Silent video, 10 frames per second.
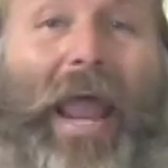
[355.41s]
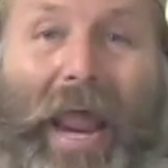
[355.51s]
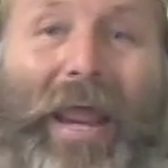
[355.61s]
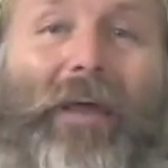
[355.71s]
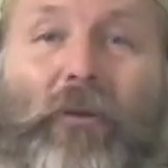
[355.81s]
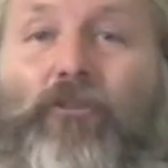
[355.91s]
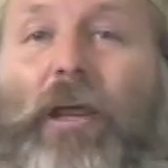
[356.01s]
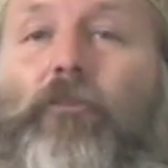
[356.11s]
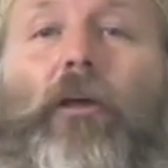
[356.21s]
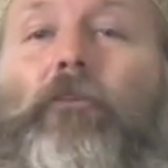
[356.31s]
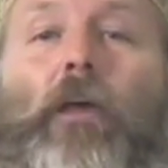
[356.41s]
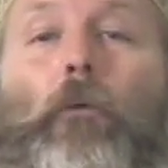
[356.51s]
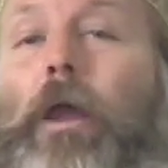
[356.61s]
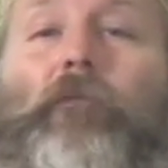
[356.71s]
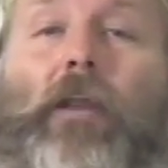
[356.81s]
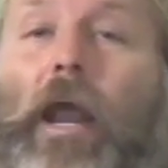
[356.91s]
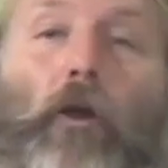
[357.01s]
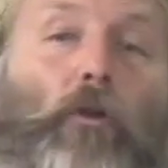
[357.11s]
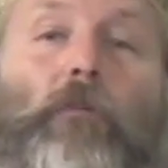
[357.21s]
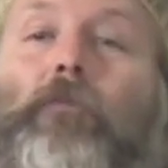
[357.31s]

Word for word: and teachings that we've inherited